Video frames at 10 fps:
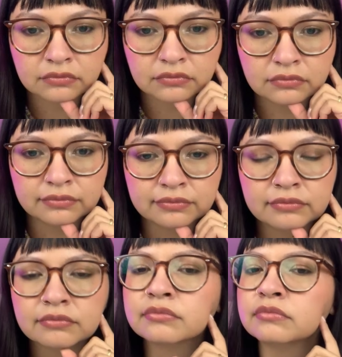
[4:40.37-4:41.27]

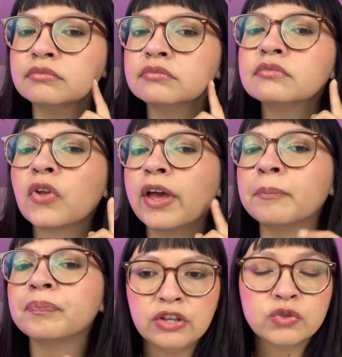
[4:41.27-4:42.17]
Okay.
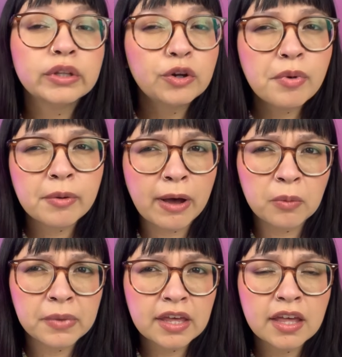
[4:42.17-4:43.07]
So a little bit
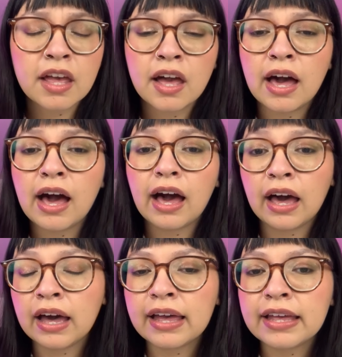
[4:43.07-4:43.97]
about me.
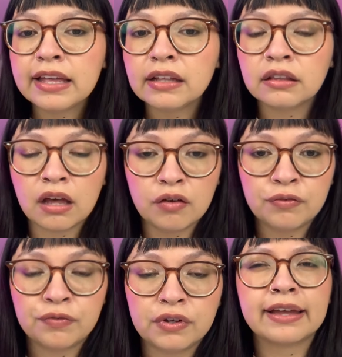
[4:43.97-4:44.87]
I
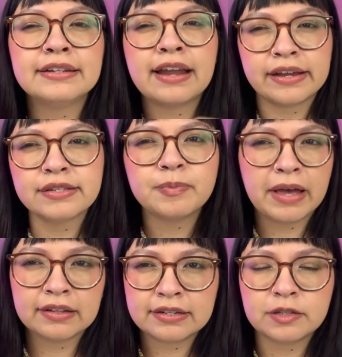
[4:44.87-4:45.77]
love a nice
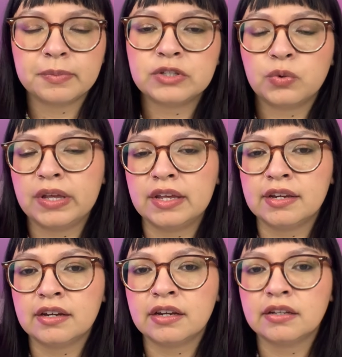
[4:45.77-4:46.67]
balance
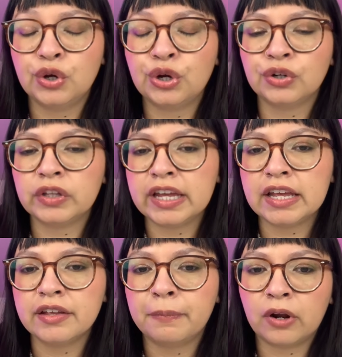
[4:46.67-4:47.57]
between
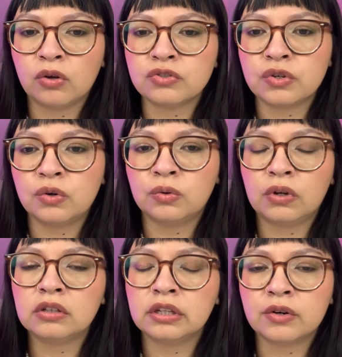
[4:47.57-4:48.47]
girly, but also
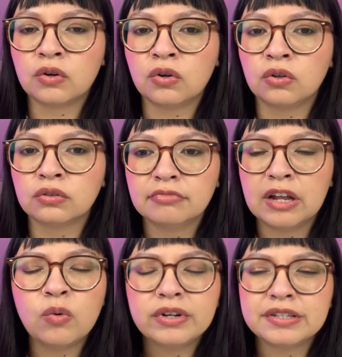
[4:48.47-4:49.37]
a little, I
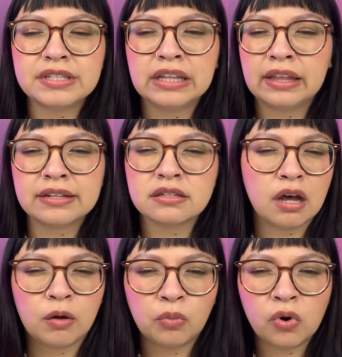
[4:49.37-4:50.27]
don't want to say like
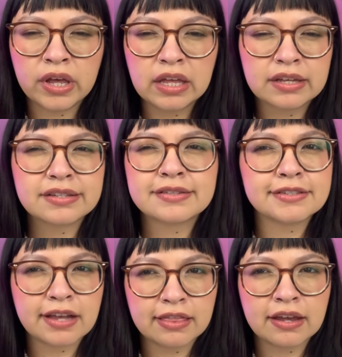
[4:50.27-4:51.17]
tomboy, because it's
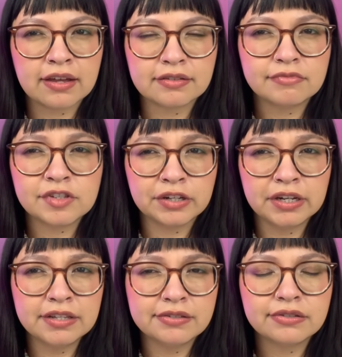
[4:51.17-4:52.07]
not that
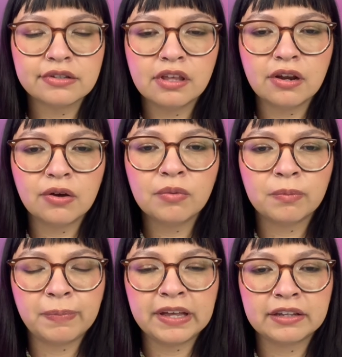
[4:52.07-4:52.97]
serious, you know?
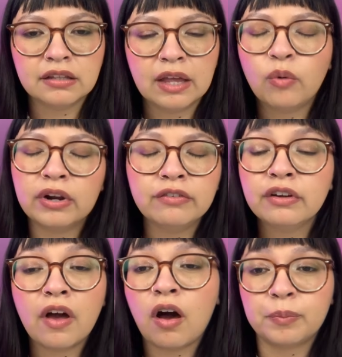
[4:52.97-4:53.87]
But like whatever
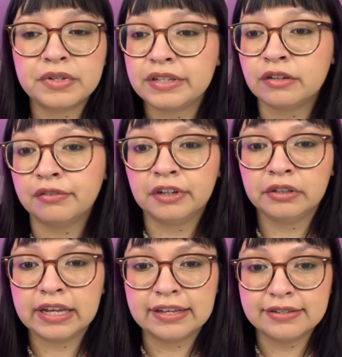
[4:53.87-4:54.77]
the opposite of
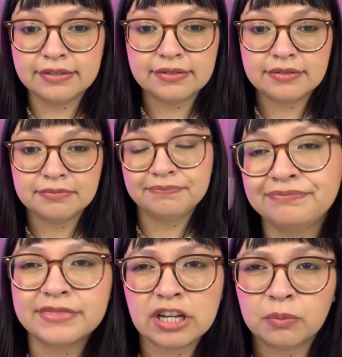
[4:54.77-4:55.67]
girly is,
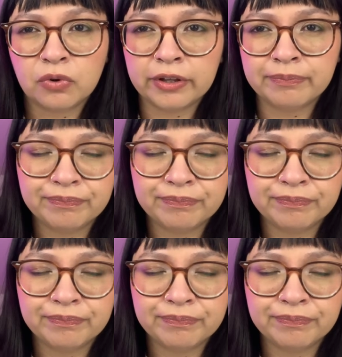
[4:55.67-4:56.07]
tomboy.